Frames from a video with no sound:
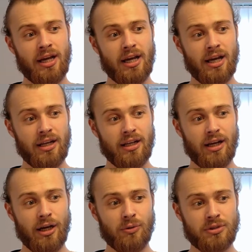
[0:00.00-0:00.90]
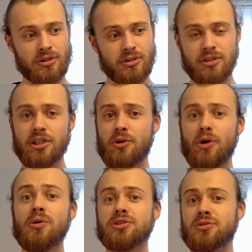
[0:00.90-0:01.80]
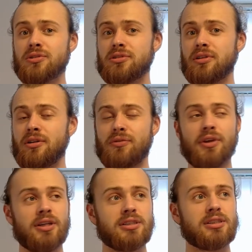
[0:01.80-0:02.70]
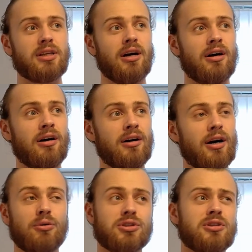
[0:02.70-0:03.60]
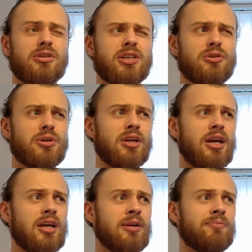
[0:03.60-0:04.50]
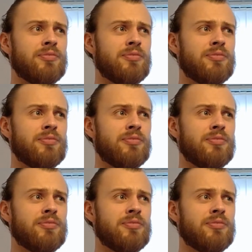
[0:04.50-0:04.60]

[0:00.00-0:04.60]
and I was considering all sorts of things. I was considering a